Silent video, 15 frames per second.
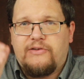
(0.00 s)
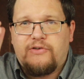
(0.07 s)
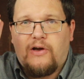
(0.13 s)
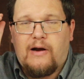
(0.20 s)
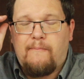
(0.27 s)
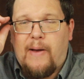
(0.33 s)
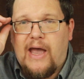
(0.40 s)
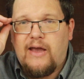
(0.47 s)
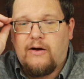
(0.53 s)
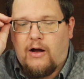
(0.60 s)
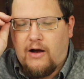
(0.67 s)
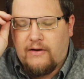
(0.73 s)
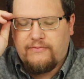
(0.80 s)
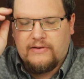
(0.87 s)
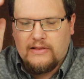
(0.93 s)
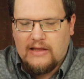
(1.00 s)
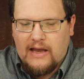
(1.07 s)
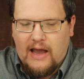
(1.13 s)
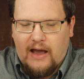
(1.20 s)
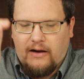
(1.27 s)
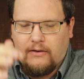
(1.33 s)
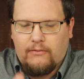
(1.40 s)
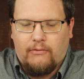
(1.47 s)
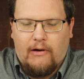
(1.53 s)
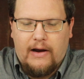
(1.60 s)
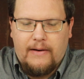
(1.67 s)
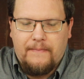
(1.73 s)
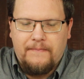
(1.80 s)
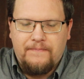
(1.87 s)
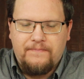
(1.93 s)
It's going to pay it off in the end,
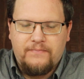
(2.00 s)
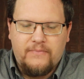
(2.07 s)
right?